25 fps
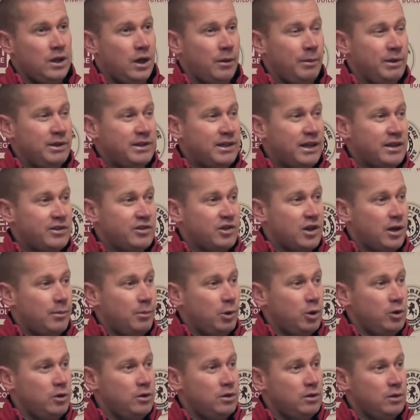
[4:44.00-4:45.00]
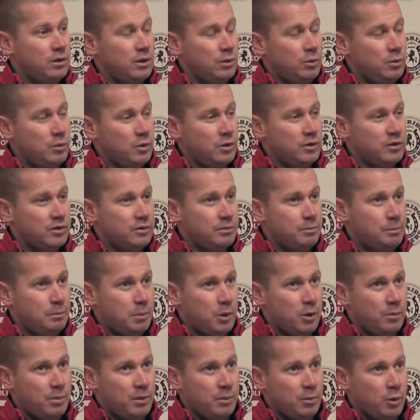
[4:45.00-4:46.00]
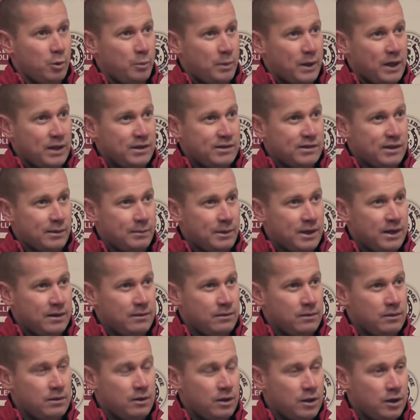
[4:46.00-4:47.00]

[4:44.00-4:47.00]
No, I mean, Tash come on, we wanted to put a bit more pace up there.